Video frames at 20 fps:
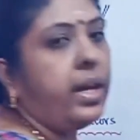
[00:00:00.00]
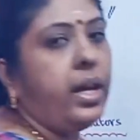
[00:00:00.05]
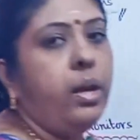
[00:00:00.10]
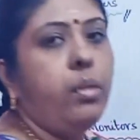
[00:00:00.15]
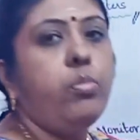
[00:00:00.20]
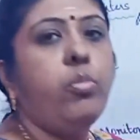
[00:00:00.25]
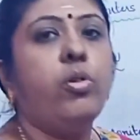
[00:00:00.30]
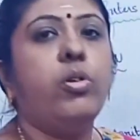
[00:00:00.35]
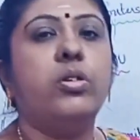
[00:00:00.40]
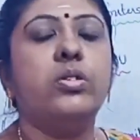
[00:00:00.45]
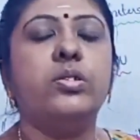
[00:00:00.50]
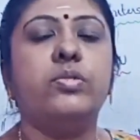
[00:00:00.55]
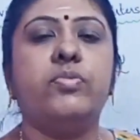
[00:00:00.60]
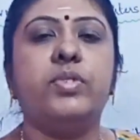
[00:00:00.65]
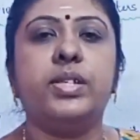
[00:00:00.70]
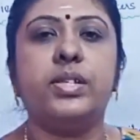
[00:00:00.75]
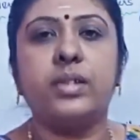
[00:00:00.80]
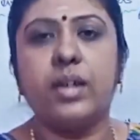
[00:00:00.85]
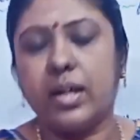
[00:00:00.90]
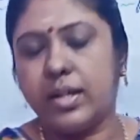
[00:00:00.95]
keyboards
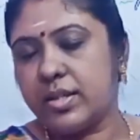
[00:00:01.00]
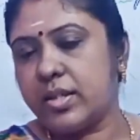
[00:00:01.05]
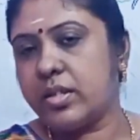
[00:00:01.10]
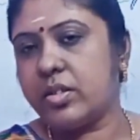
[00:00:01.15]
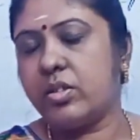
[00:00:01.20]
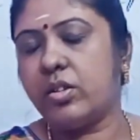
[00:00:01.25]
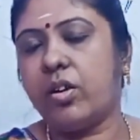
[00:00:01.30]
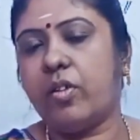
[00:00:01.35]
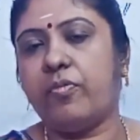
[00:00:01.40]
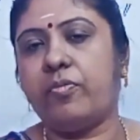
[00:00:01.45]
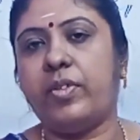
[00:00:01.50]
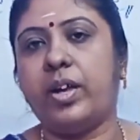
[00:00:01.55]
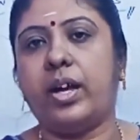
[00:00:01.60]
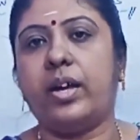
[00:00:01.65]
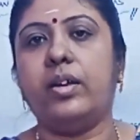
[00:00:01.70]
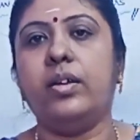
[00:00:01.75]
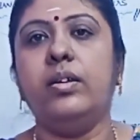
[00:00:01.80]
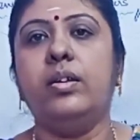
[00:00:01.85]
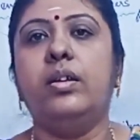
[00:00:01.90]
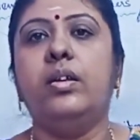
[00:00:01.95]
which consist of
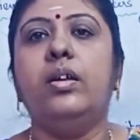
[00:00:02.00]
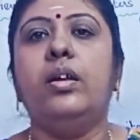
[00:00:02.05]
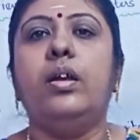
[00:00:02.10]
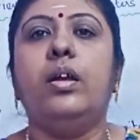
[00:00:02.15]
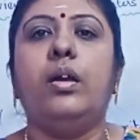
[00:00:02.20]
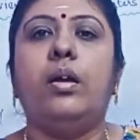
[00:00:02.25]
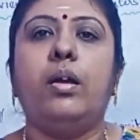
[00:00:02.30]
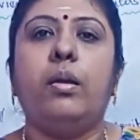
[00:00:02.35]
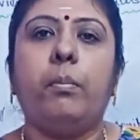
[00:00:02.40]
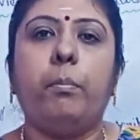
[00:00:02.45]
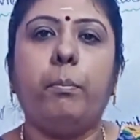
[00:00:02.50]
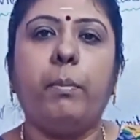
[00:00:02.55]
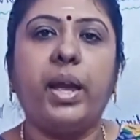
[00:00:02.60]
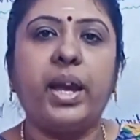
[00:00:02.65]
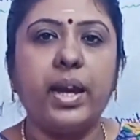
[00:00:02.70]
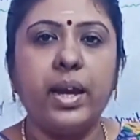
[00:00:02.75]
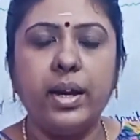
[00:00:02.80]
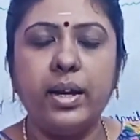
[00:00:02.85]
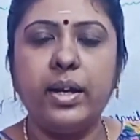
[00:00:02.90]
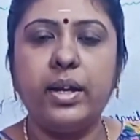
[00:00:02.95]
the
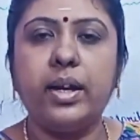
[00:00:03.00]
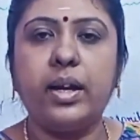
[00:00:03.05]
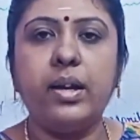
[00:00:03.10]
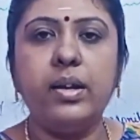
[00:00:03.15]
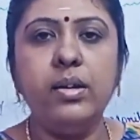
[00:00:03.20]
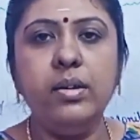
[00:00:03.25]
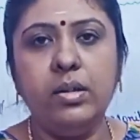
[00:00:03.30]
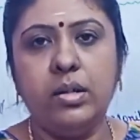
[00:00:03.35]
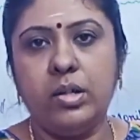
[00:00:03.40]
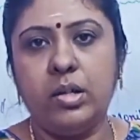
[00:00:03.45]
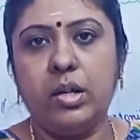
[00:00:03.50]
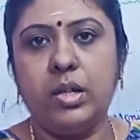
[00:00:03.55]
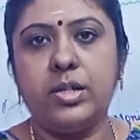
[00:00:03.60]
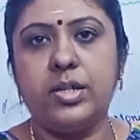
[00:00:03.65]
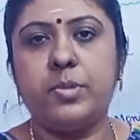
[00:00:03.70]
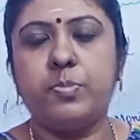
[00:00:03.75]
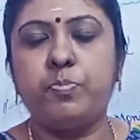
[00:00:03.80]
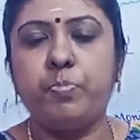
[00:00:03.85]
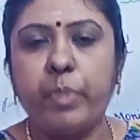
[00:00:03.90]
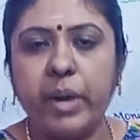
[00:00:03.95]
mechanical
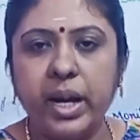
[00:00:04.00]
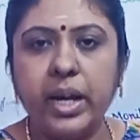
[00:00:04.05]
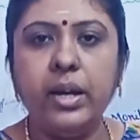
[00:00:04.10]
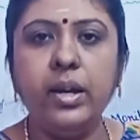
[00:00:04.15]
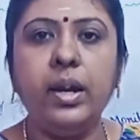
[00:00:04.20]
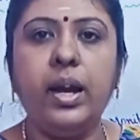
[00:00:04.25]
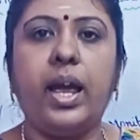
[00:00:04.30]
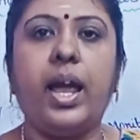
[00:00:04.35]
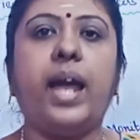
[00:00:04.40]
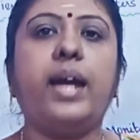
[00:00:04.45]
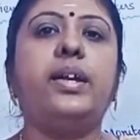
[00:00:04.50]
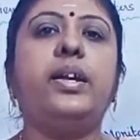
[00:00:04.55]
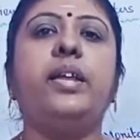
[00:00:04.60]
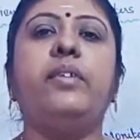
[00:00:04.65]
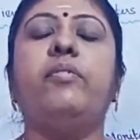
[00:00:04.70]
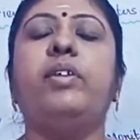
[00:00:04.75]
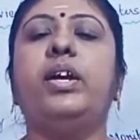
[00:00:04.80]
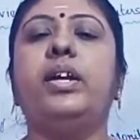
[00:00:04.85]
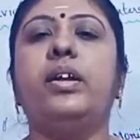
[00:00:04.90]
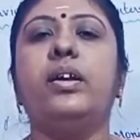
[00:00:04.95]
spring
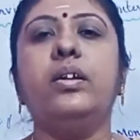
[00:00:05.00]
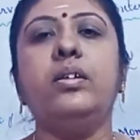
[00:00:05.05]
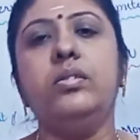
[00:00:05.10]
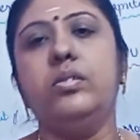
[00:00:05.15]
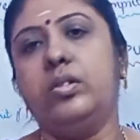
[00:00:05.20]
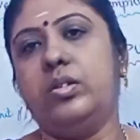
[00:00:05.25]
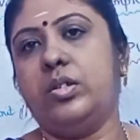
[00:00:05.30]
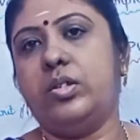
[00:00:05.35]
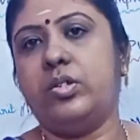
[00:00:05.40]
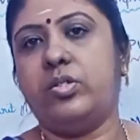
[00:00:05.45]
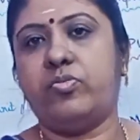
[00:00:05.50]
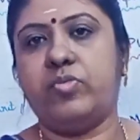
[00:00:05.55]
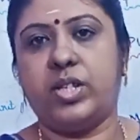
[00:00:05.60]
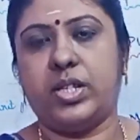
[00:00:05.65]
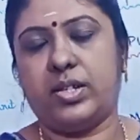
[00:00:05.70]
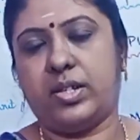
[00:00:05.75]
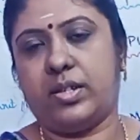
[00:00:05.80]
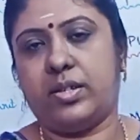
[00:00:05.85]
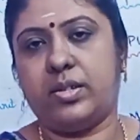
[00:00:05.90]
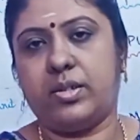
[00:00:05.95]
activated
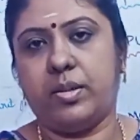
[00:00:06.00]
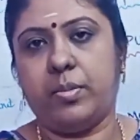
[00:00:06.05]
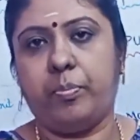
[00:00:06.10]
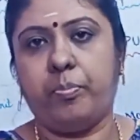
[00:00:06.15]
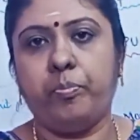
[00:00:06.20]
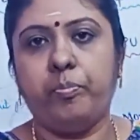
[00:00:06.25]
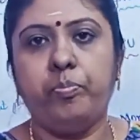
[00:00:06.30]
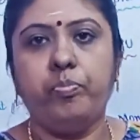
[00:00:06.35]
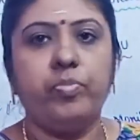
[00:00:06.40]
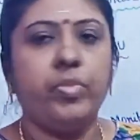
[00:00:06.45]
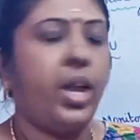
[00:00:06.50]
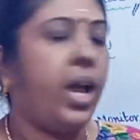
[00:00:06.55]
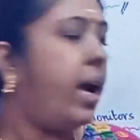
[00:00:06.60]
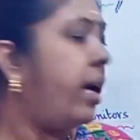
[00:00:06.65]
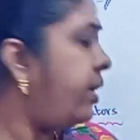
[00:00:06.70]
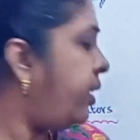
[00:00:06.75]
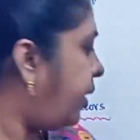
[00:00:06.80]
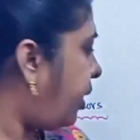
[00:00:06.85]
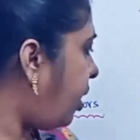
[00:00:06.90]
switches. And